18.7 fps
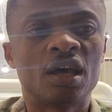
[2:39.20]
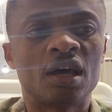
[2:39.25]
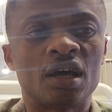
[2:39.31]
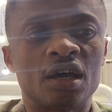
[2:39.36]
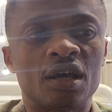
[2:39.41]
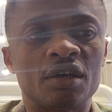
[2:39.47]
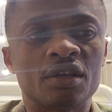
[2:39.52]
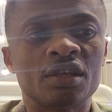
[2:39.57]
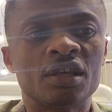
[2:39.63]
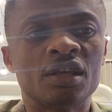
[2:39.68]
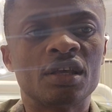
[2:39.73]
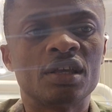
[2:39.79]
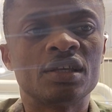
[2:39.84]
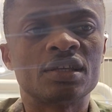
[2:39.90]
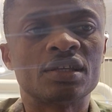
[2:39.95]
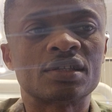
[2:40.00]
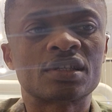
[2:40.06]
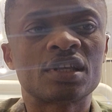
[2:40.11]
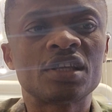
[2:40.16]
Uh,
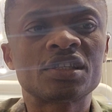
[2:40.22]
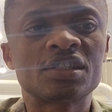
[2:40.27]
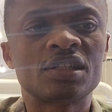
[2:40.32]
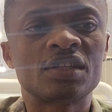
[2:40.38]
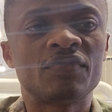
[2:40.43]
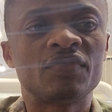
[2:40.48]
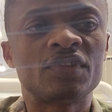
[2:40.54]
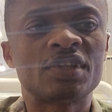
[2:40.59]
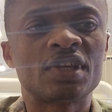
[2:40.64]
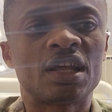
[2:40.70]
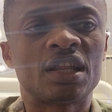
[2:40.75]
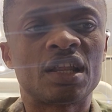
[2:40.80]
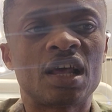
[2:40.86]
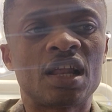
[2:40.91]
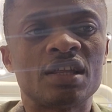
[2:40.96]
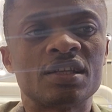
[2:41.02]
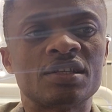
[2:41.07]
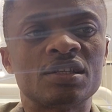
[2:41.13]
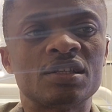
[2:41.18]
the sensitivity
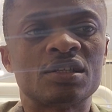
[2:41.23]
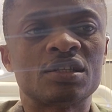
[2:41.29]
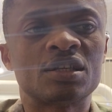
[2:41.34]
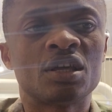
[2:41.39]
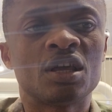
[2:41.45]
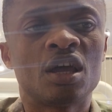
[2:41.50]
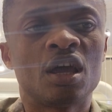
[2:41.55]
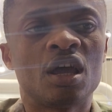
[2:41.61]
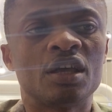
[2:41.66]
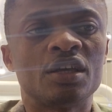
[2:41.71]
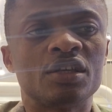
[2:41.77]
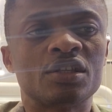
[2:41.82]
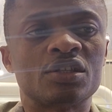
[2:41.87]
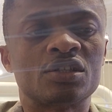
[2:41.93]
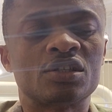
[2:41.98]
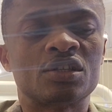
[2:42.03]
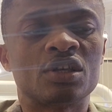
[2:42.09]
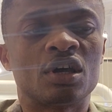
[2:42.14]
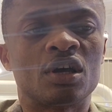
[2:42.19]
analysis
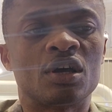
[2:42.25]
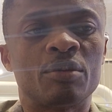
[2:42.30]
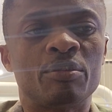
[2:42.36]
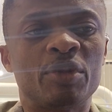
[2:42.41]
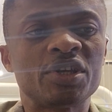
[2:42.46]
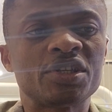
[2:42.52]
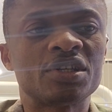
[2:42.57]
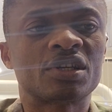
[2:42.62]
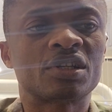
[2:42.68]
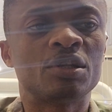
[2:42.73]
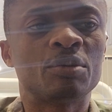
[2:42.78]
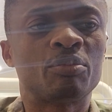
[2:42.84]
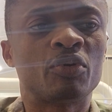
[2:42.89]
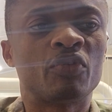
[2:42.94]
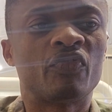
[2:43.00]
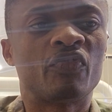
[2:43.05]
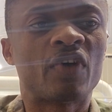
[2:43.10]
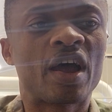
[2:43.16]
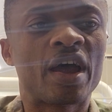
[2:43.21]
it basically
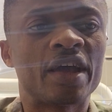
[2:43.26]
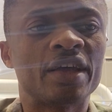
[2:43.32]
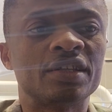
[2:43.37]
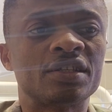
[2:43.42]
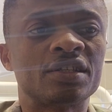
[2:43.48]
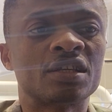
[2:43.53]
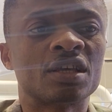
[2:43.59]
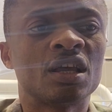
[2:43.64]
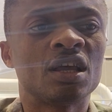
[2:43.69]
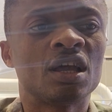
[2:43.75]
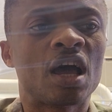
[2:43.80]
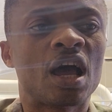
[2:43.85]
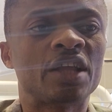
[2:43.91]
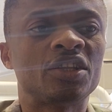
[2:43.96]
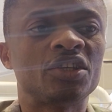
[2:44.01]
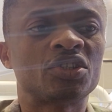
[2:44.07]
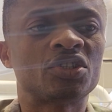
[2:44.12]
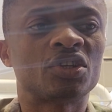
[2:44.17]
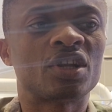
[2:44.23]
provides
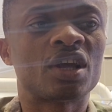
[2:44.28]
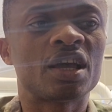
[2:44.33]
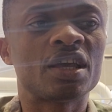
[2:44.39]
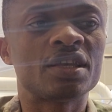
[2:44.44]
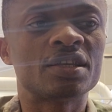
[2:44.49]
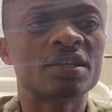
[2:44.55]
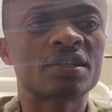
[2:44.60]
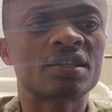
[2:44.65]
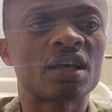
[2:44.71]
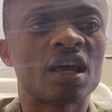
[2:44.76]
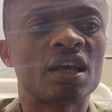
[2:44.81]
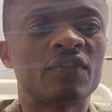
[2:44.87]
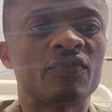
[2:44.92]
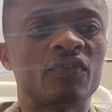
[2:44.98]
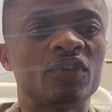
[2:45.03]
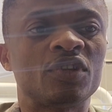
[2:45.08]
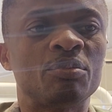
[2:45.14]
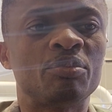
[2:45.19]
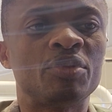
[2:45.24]
additional insights
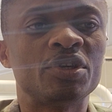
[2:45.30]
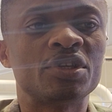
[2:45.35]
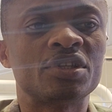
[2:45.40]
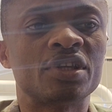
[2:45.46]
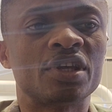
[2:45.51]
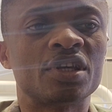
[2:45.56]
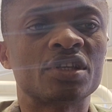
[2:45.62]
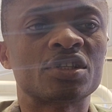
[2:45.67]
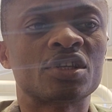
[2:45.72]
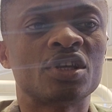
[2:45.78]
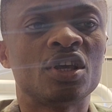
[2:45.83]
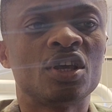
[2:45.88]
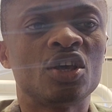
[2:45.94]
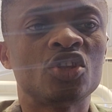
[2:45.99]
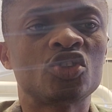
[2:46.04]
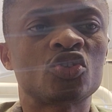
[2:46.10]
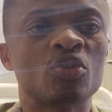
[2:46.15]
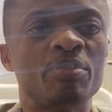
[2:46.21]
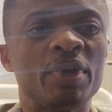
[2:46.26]
for the business
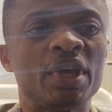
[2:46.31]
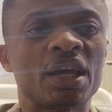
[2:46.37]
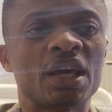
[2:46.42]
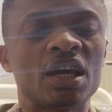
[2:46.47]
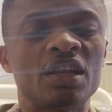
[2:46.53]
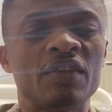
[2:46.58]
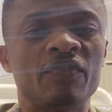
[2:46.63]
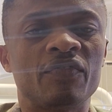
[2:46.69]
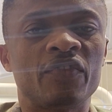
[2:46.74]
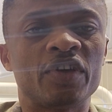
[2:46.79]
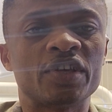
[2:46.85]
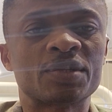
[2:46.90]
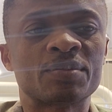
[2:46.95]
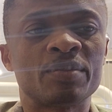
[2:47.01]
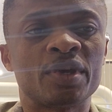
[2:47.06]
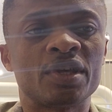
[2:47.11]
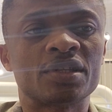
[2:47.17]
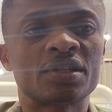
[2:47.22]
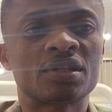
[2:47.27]
to make an
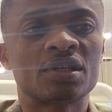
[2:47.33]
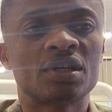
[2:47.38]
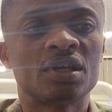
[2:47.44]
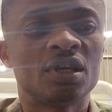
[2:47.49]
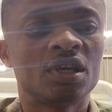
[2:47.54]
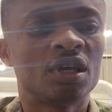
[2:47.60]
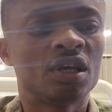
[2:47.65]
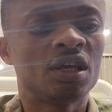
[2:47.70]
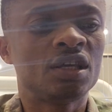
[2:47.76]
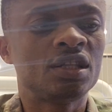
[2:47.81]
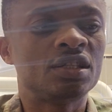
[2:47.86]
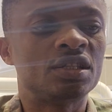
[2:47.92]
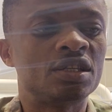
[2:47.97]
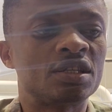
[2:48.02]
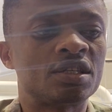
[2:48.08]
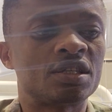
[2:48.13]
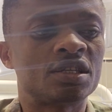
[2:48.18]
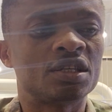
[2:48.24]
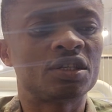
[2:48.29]
investment
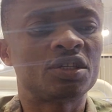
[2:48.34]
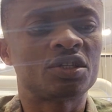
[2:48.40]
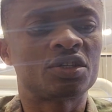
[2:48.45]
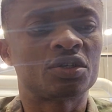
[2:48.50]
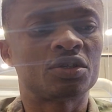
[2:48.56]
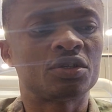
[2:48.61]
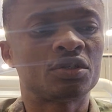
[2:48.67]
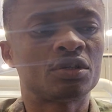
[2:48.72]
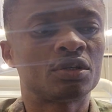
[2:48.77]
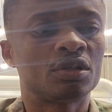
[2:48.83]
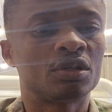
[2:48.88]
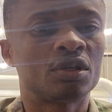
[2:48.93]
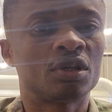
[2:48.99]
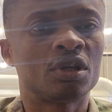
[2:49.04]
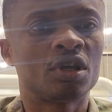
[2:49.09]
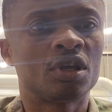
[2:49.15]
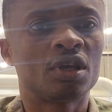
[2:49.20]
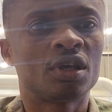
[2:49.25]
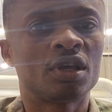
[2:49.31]
decision.
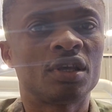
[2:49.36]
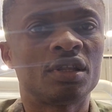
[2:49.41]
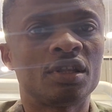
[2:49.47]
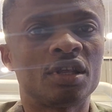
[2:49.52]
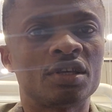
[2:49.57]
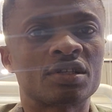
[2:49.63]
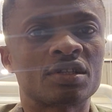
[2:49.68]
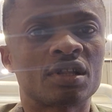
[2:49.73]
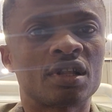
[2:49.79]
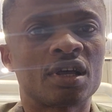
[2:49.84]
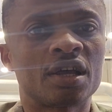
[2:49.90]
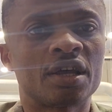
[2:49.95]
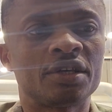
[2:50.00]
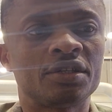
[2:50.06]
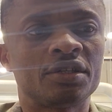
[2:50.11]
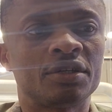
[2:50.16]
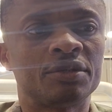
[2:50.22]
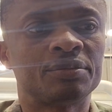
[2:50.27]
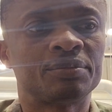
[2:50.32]
Next slide.